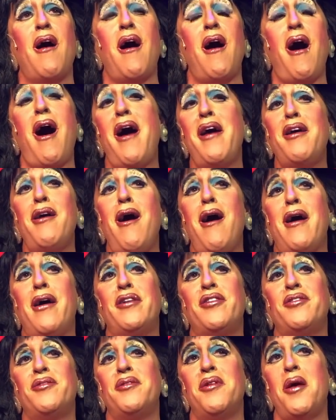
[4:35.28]
I got
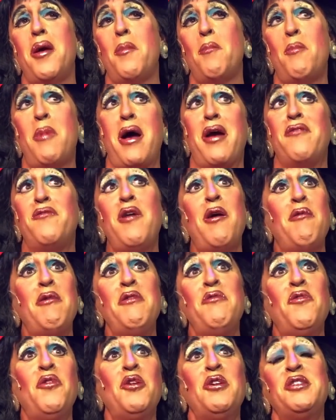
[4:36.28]
my very
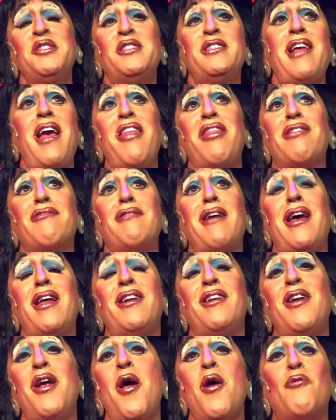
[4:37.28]
first death threat
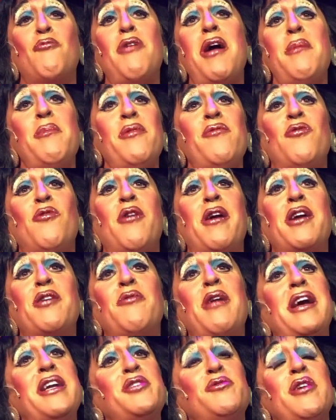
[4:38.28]
right before I
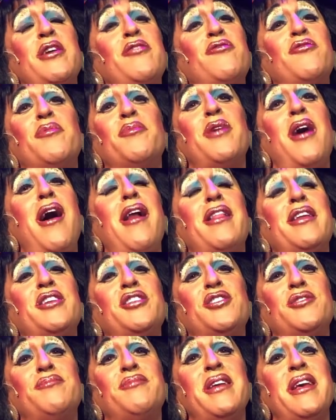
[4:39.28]
graduated from college.